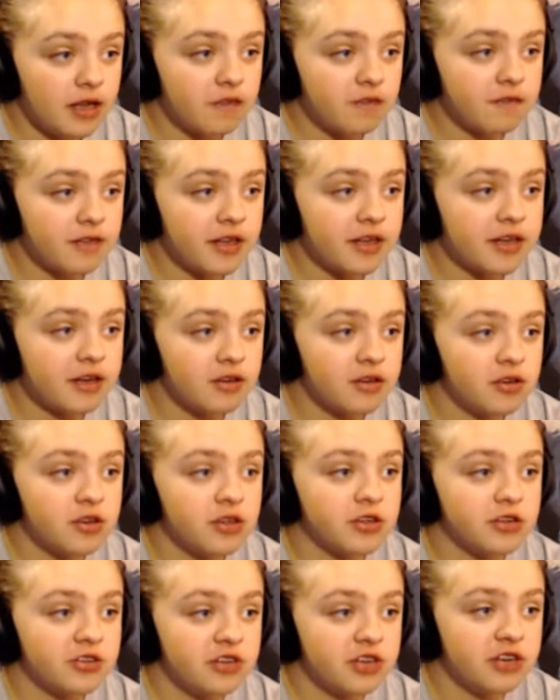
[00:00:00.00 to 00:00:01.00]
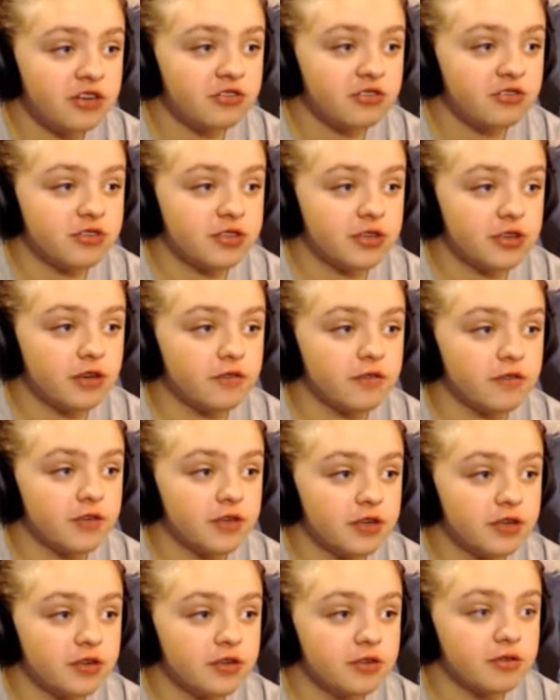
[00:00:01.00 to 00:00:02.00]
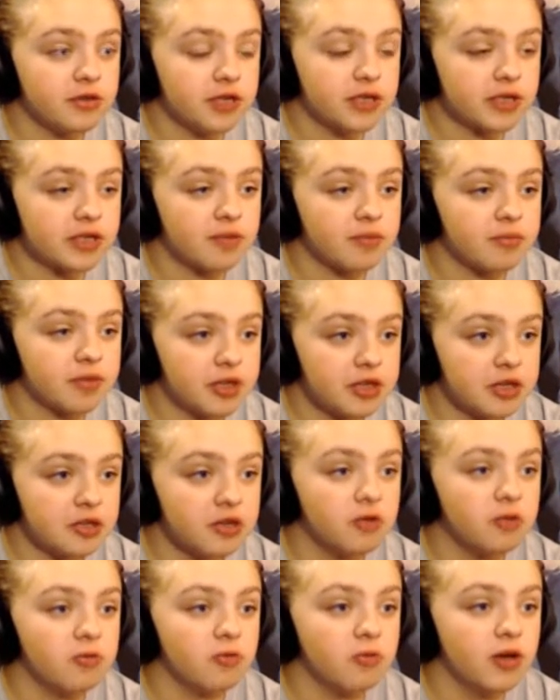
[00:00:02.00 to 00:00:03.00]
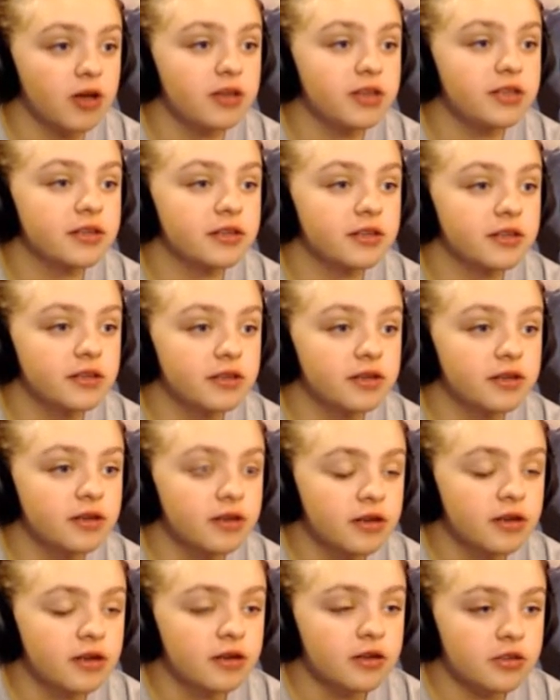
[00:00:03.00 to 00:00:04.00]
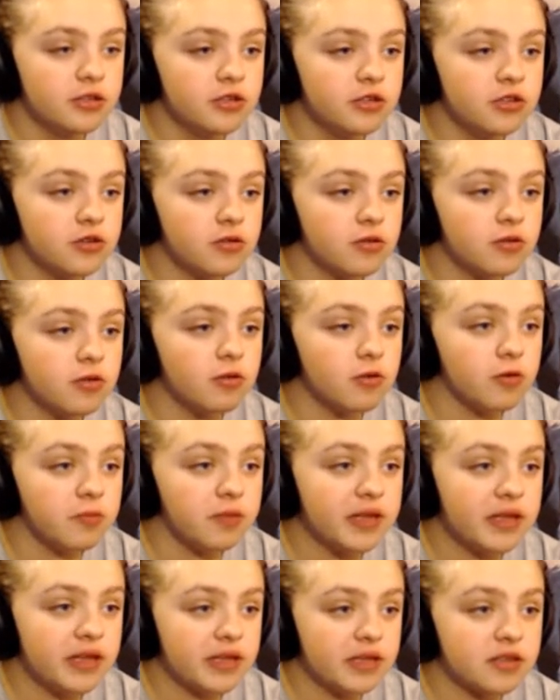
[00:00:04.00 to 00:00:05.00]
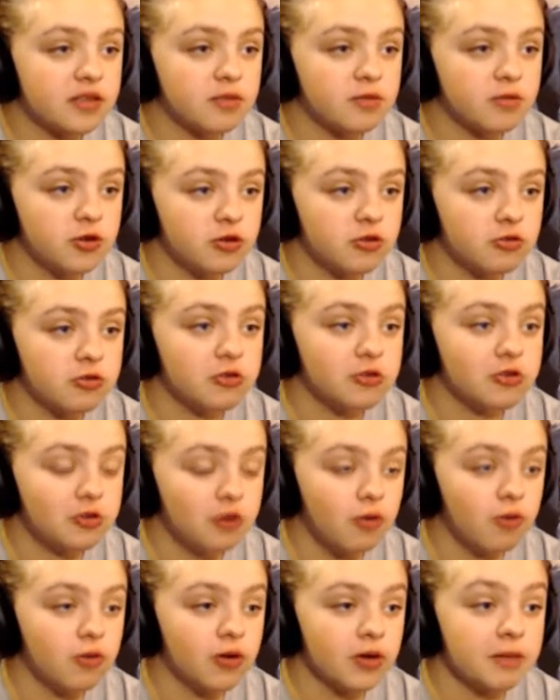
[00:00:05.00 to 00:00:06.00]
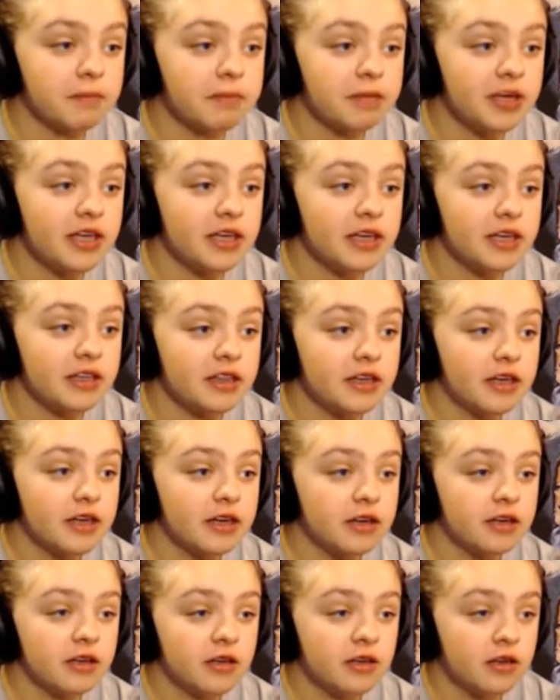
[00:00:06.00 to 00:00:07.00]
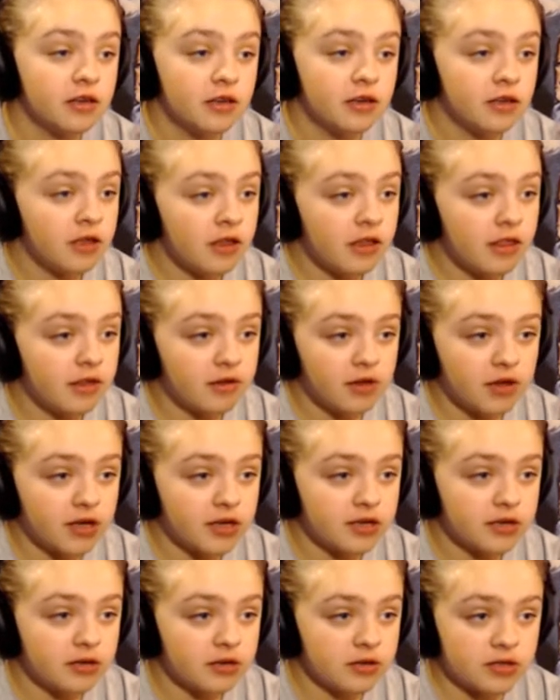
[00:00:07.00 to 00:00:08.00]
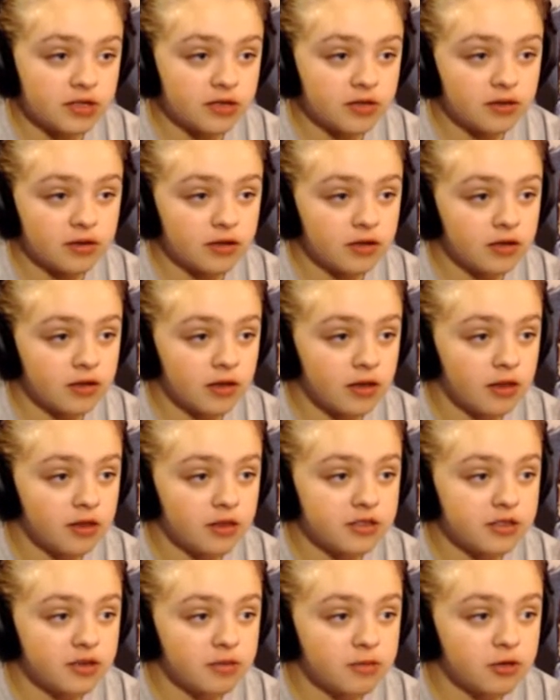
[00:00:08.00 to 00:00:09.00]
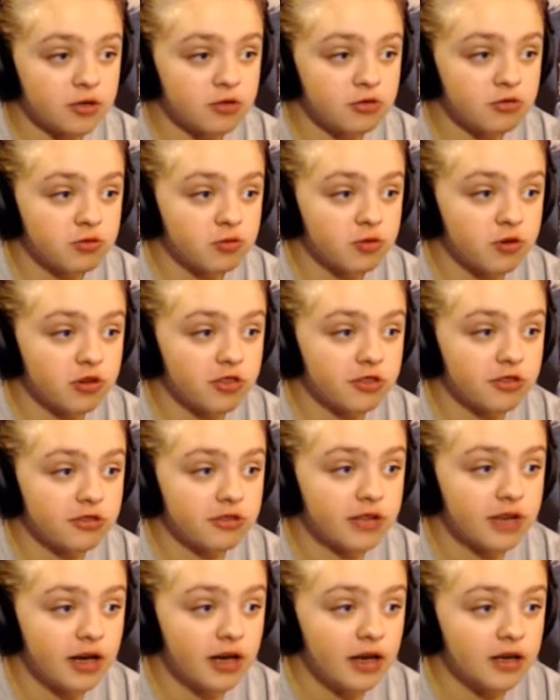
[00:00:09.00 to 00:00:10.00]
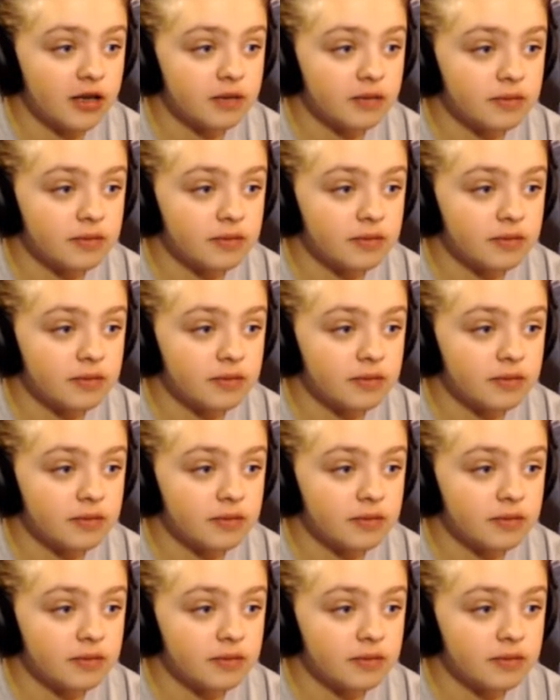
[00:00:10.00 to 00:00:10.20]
they tell you to change yourself into doing something you don't want to do or being someone who you don't want to be, then they're not so, someone who's worth your time.